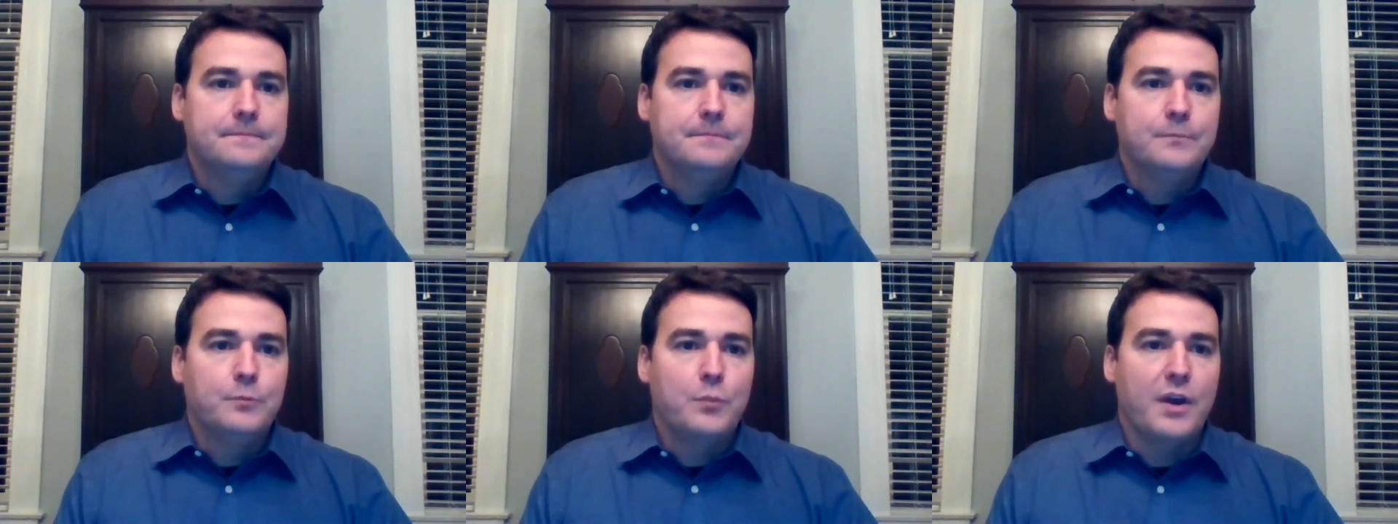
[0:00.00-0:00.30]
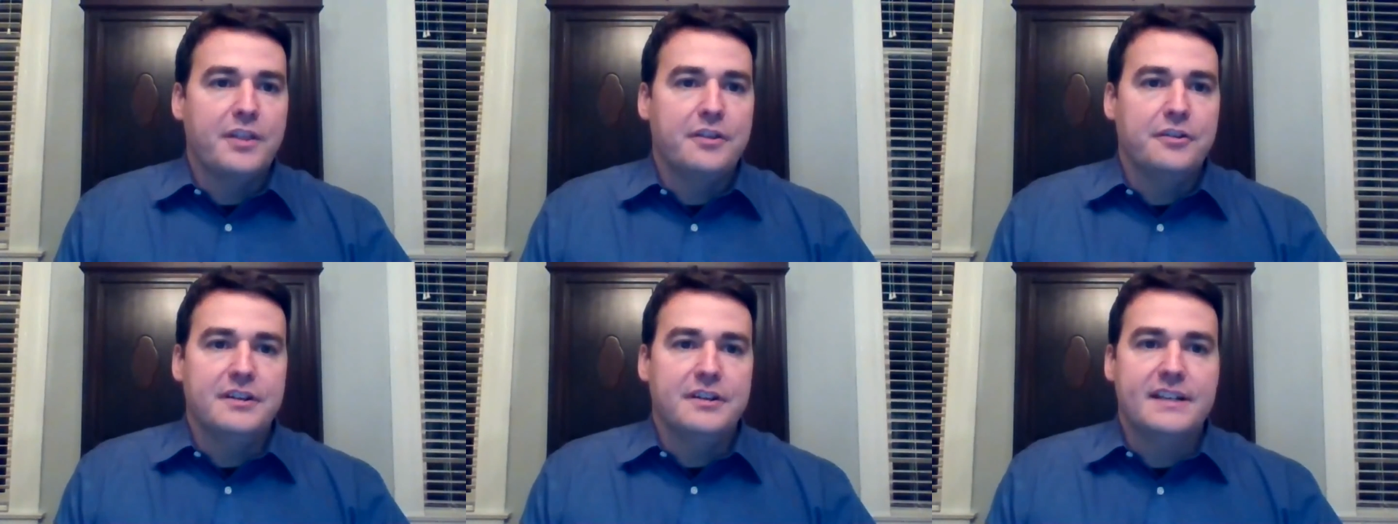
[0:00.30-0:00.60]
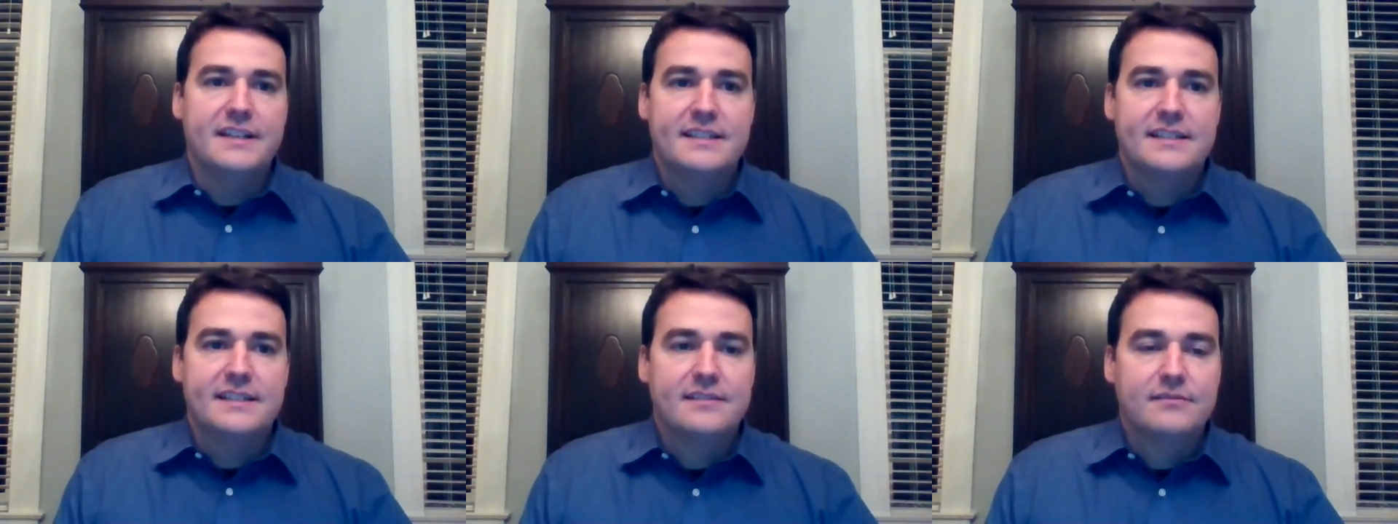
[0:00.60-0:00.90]
whether
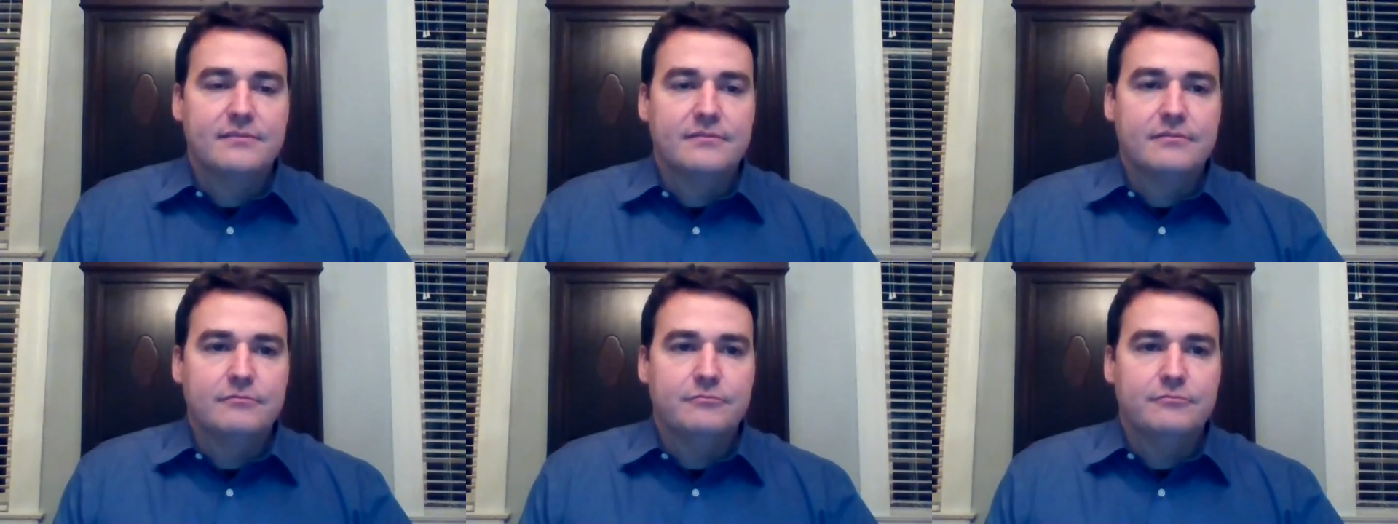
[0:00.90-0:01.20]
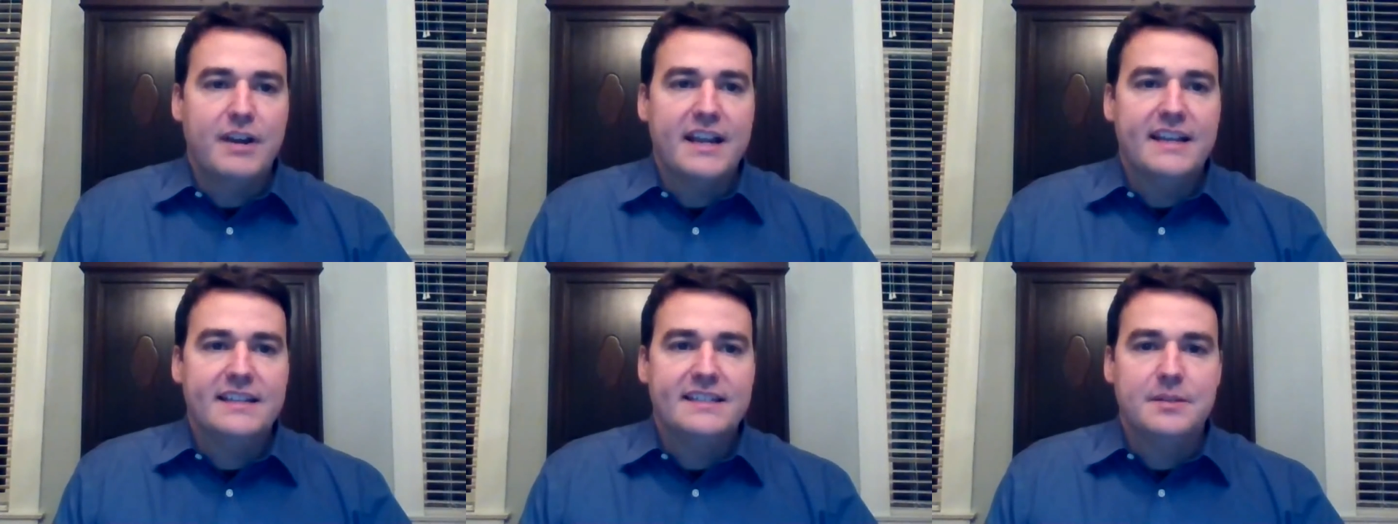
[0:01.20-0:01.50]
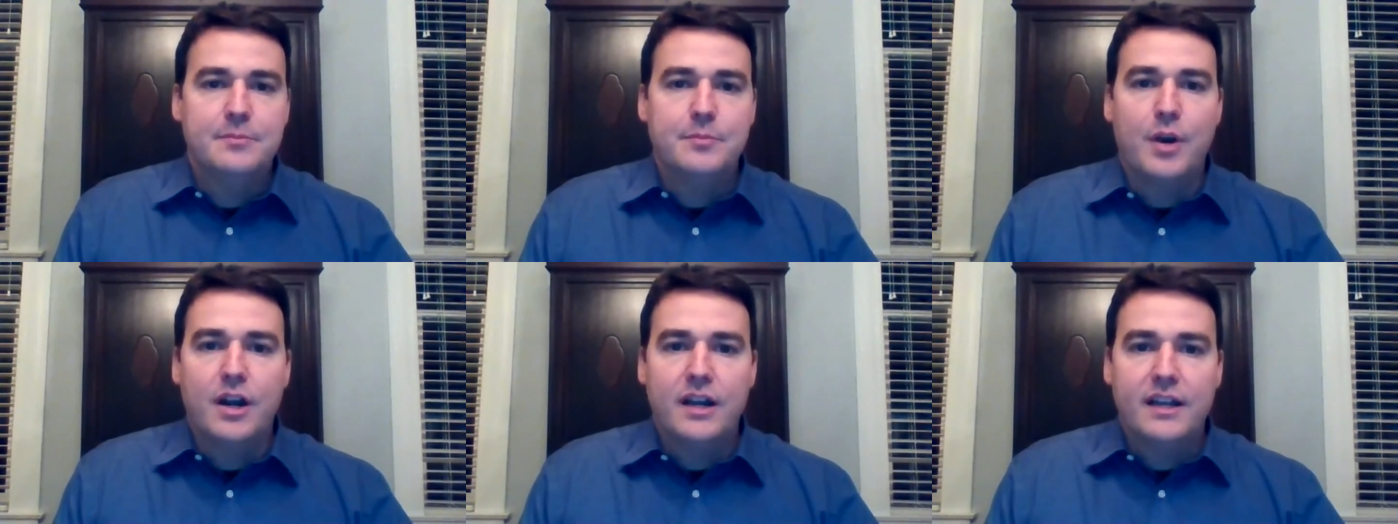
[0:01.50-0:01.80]
it's
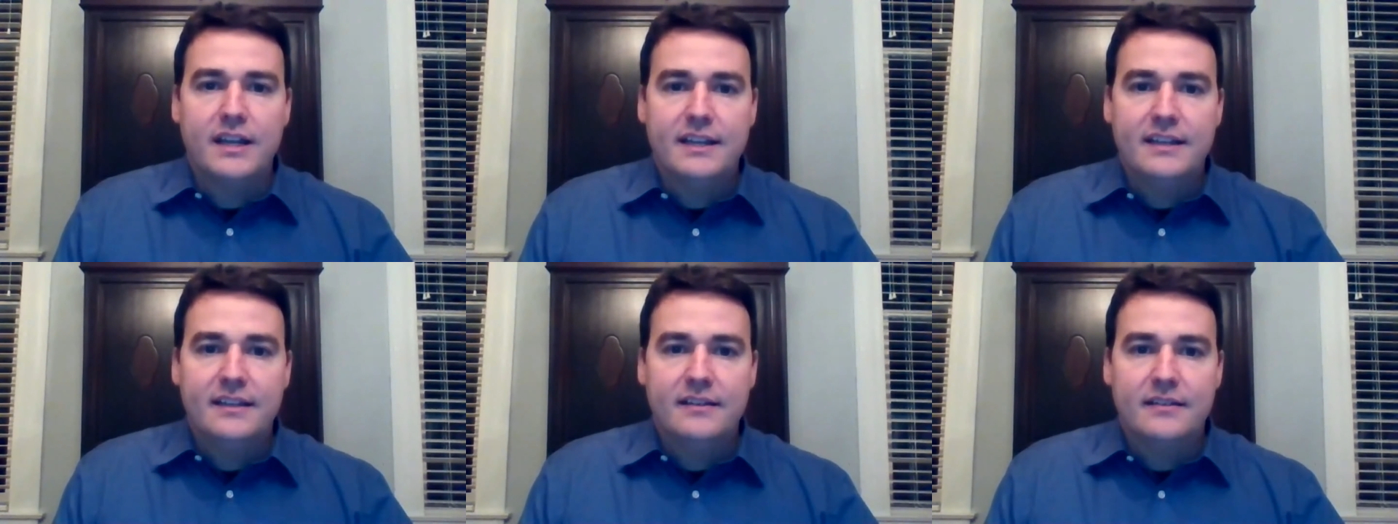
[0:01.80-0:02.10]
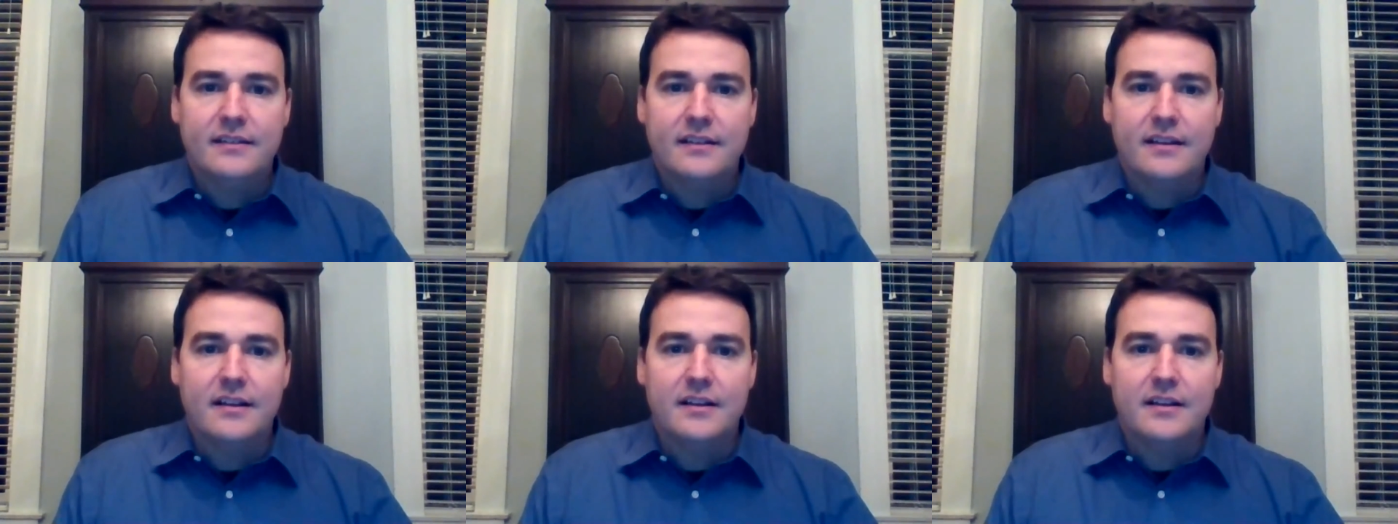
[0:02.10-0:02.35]
raising money